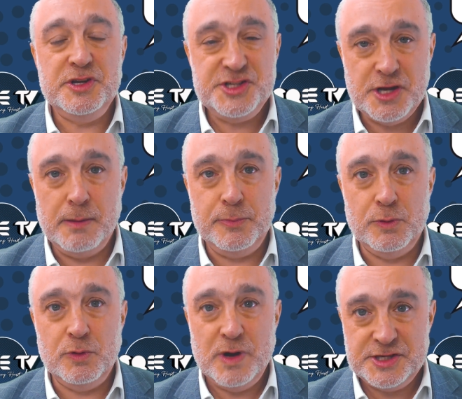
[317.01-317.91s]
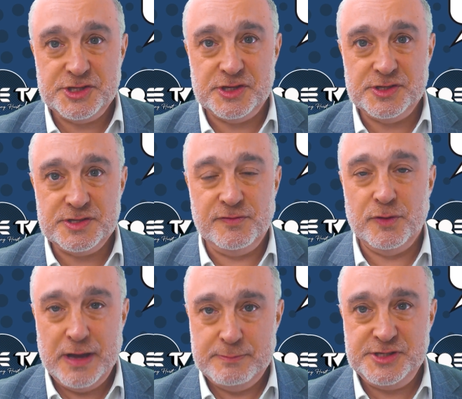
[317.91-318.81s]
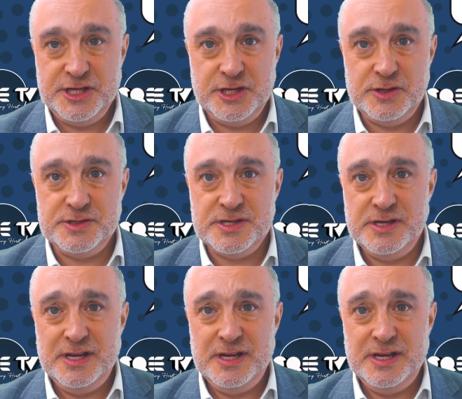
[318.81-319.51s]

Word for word: sample questions for MCQs.